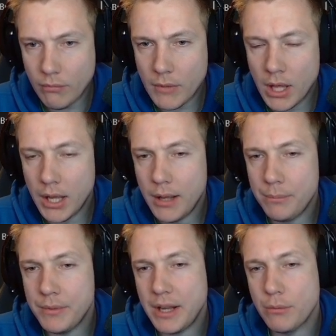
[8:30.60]

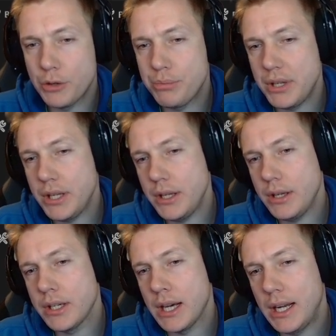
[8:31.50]
That would be
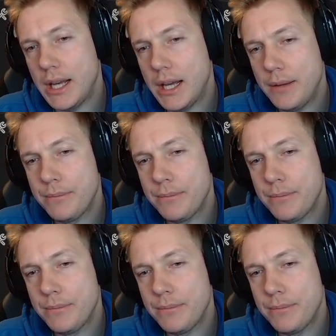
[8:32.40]
color.